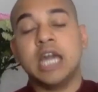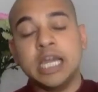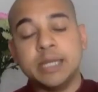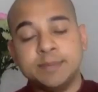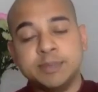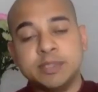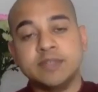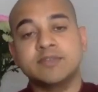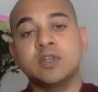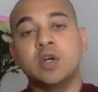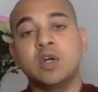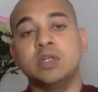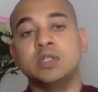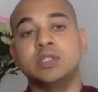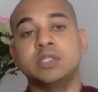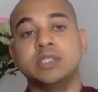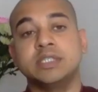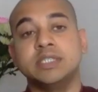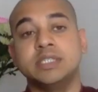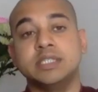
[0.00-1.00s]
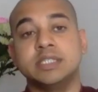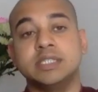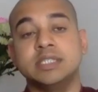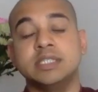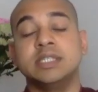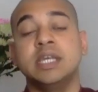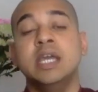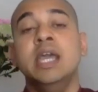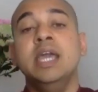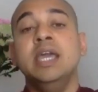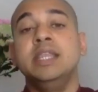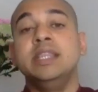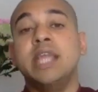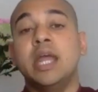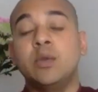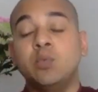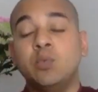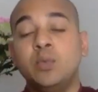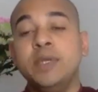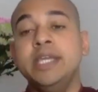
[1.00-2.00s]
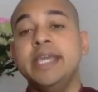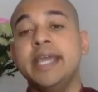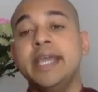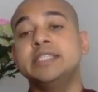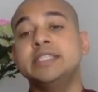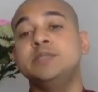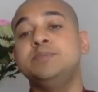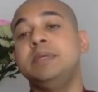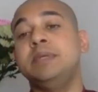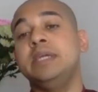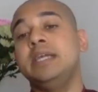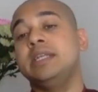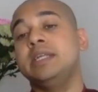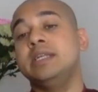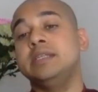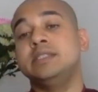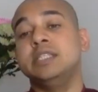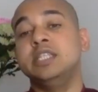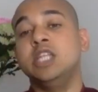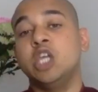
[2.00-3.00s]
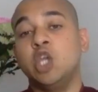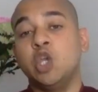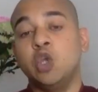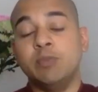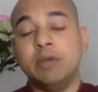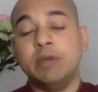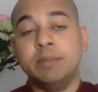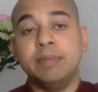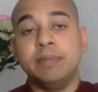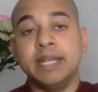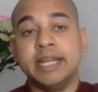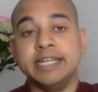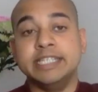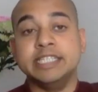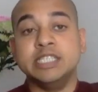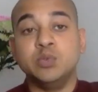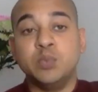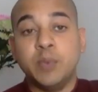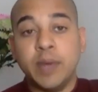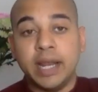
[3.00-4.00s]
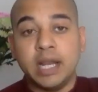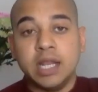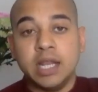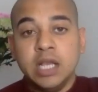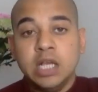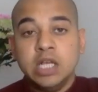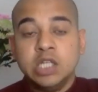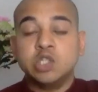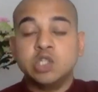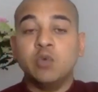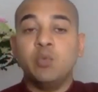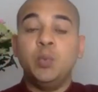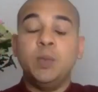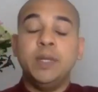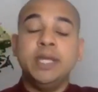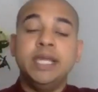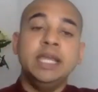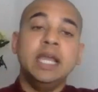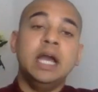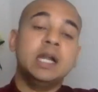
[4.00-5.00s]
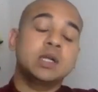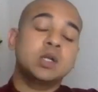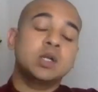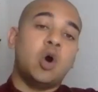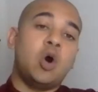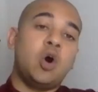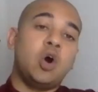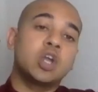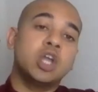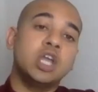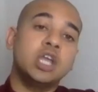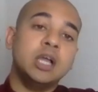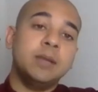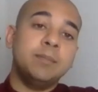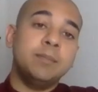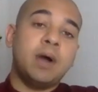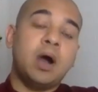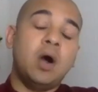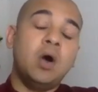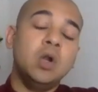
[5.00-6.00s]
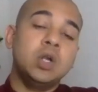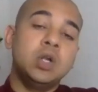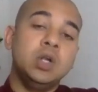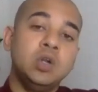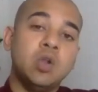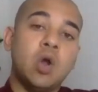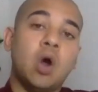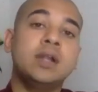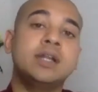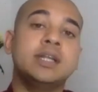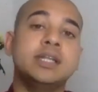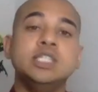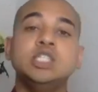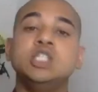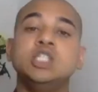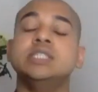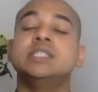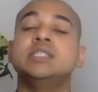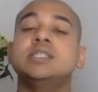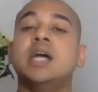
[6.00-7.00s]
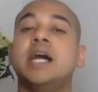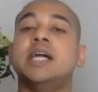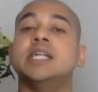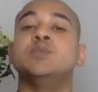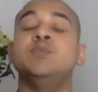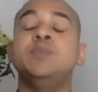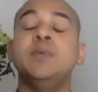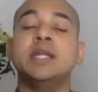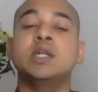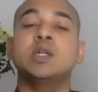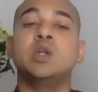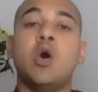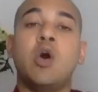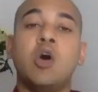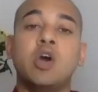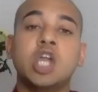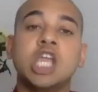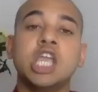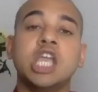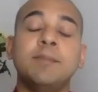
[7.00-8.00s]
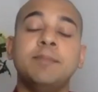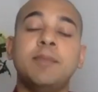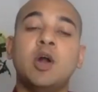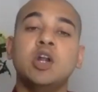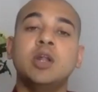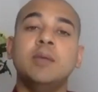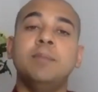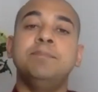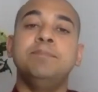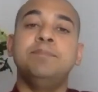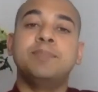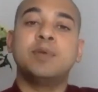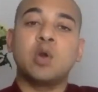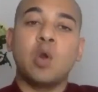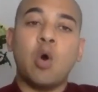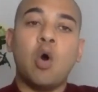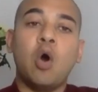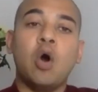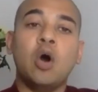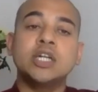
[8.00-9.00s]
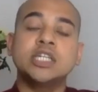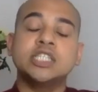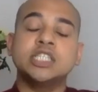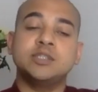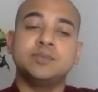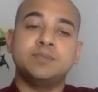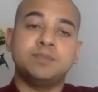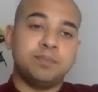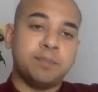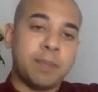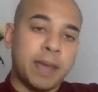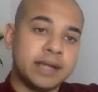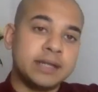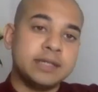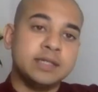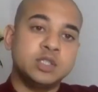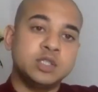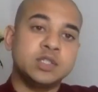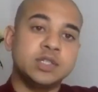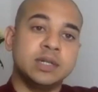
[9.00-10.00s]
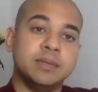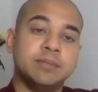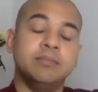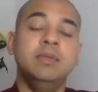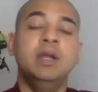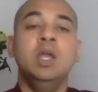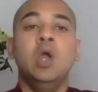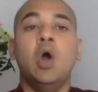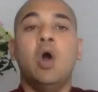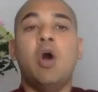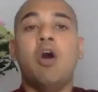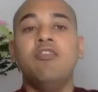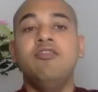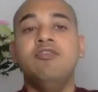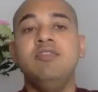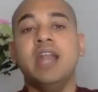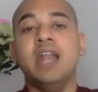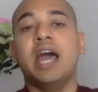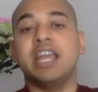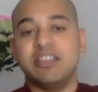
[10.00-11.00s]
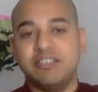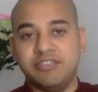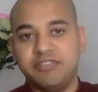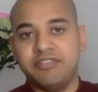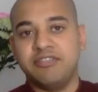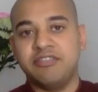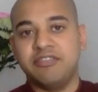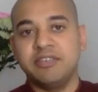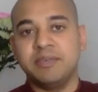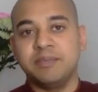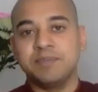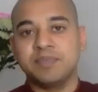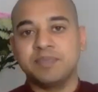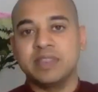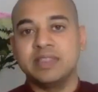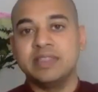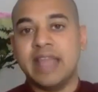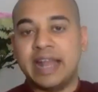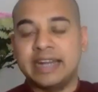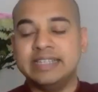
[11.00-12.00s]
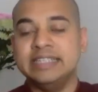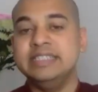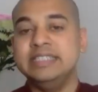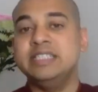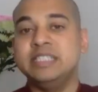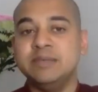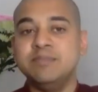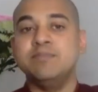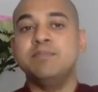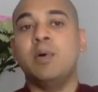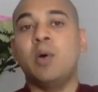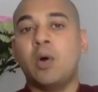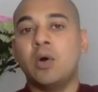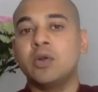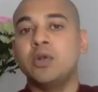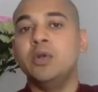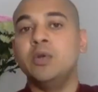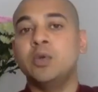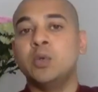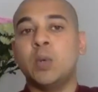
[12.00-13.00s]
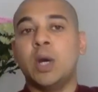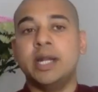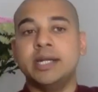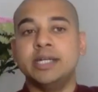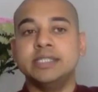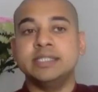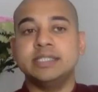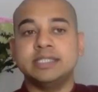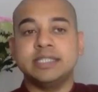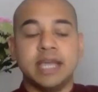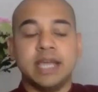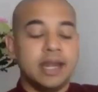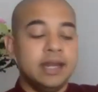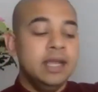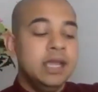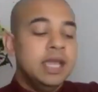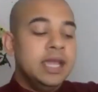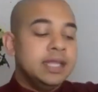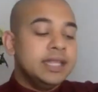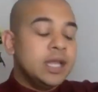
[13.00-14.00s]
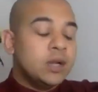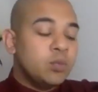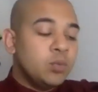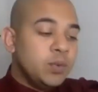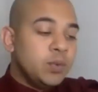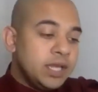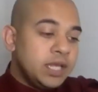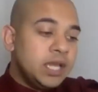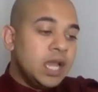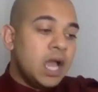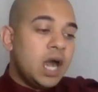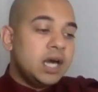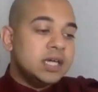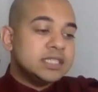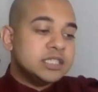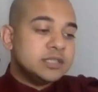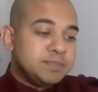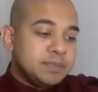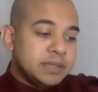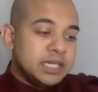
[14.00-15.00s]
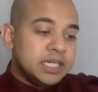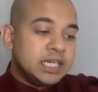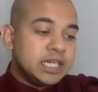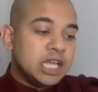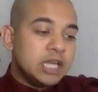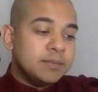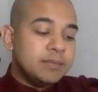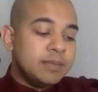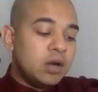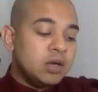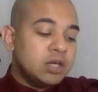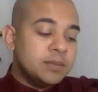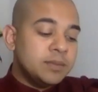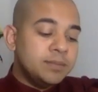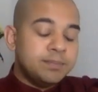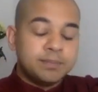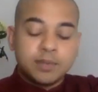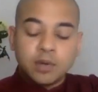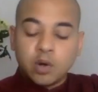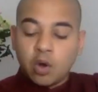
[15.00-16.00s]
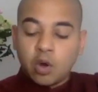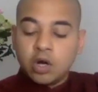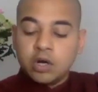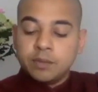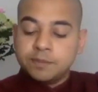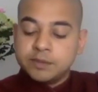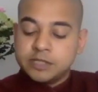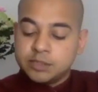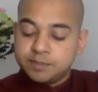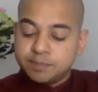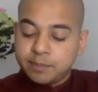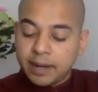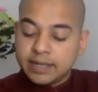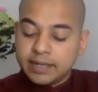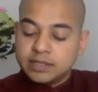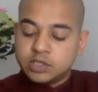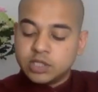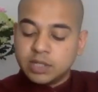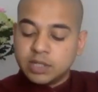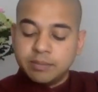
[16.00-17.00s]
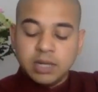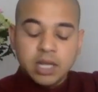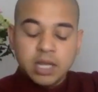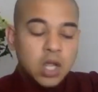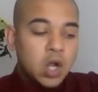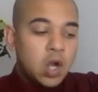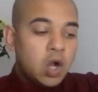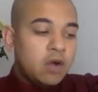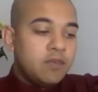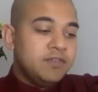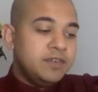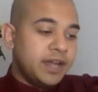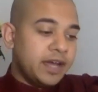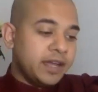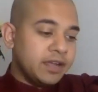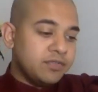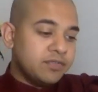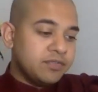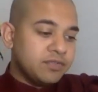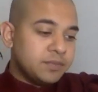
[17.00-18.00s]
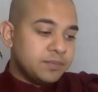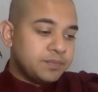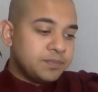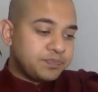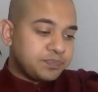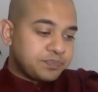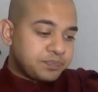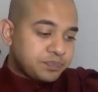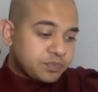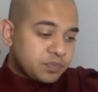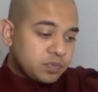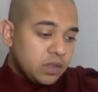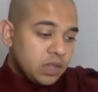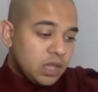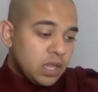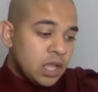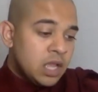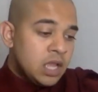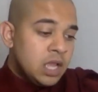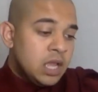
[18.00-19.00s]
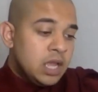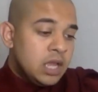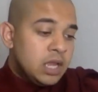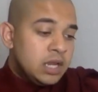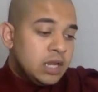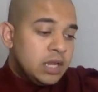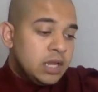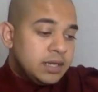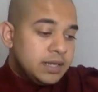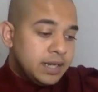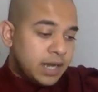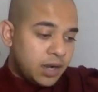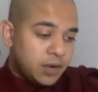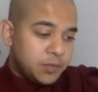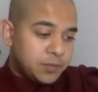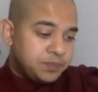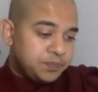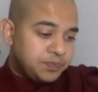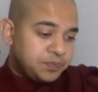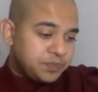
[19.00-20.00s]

types of consciousnesses that we experience in the human plane as well. So we are talking about not just us, we are talking about a broad spectrum of life. That is important to understand, that we are speaking about a broad spectrum of life. Now,